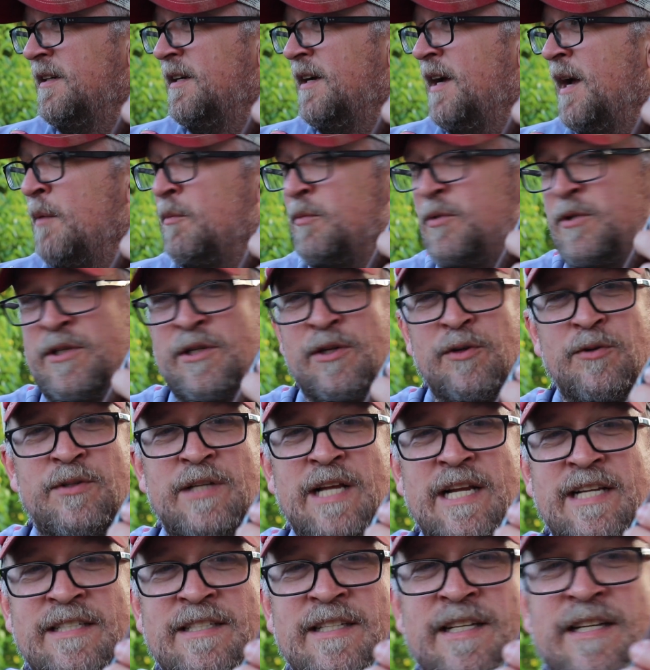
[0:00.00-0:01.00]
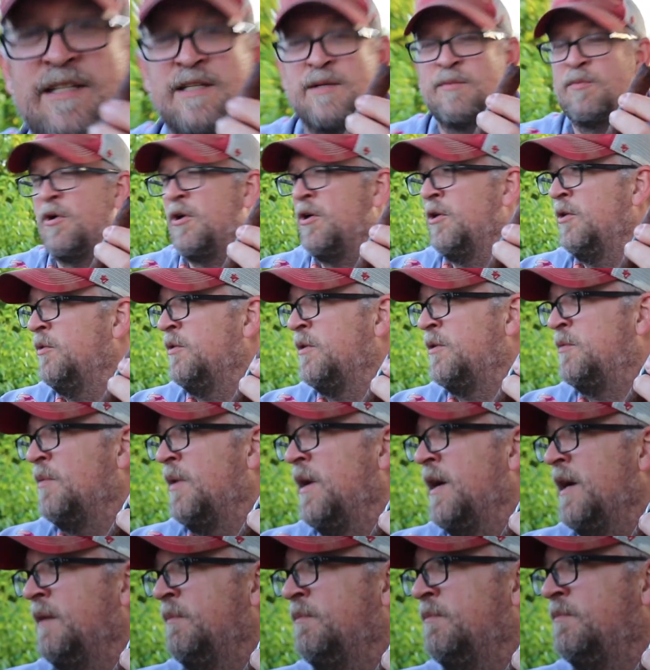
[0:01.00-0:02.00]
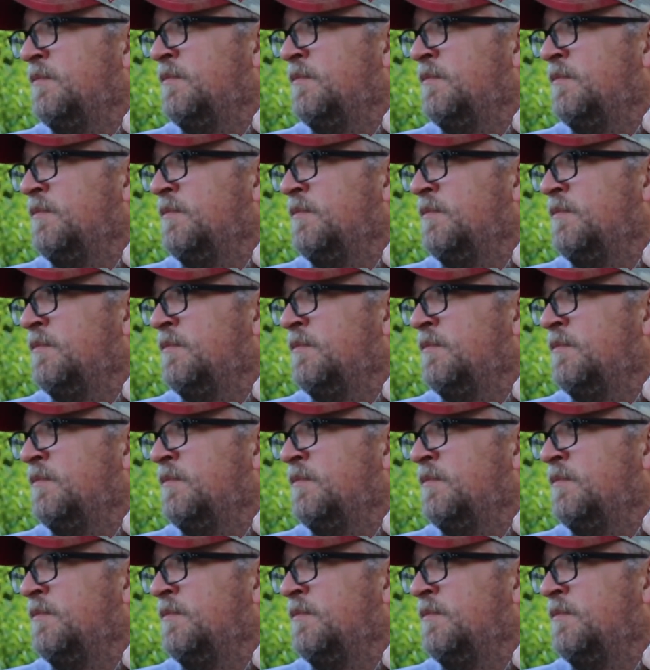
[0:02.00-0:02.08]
I'm still tasting it tomorrow with my